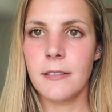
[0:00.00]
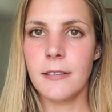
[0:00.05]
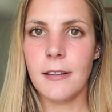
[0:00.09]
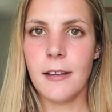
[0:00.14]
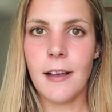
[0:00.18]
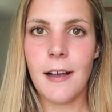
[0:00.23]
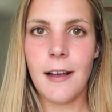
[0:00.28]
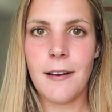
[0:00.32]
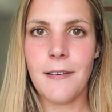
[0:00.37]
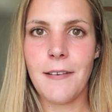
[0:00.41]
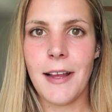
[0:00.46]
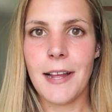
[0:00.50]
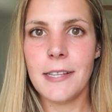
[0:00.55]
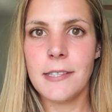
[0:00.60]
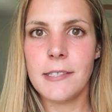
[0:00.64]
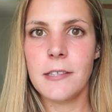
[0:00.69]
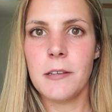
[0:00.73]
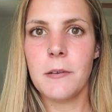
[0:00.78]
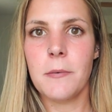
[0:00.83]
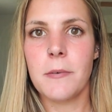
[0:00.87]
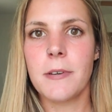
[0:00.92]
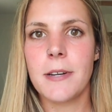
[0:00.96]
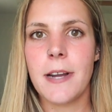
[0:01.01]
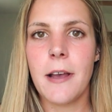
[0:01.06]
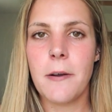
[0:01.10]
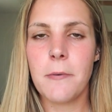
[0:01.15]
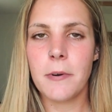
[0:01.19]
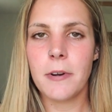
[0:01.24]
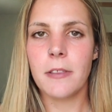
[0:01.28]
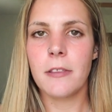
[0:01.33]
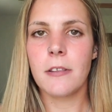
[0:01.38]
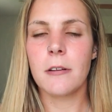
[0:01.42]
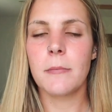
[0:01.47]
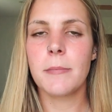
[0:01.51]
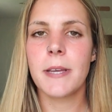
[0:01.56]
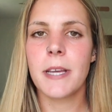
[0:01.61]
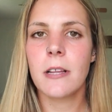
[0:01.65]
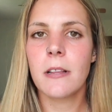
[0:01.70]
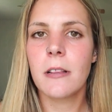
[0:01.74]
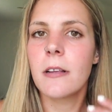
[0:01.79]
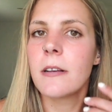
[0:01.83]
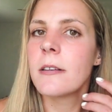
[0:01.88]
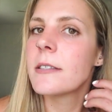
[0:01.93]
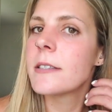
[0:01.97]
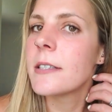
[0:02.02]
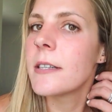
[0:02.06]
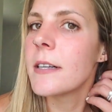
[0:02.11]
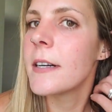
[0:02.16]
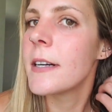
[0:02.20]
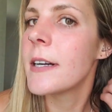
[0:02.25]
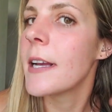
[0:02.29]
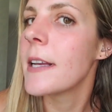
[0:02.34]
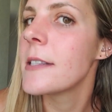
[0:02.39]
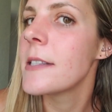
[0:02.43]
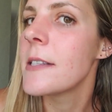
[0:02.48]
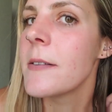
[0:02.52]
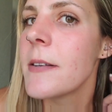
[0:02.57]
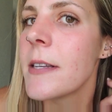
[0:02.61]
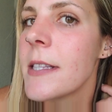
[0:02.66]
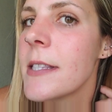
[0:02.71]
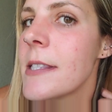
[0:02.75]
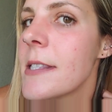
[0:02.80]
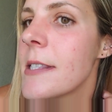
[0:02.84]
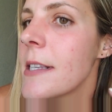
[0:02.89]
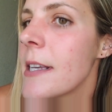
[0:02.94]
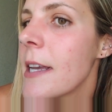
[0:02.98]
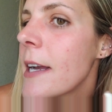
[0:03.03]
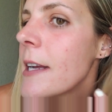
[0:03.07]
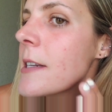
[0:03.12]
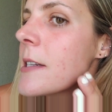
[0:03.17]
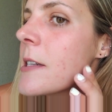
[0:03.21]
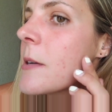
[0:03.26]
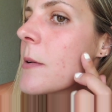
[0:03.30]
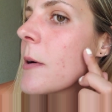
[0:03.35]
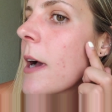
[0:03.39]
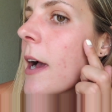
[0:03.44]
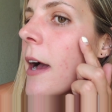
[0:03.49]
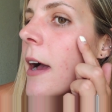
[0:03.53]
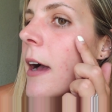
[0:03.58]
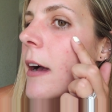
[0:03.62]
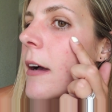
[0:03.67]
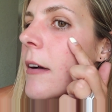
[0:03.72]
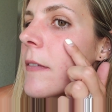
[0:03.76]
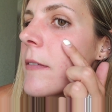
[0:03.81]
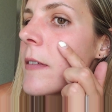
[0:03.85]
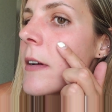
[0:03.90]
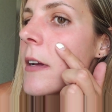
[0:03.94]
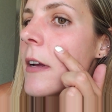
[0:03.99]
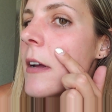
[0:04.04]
All right, so we're a little bit closer, and as you can see, I do have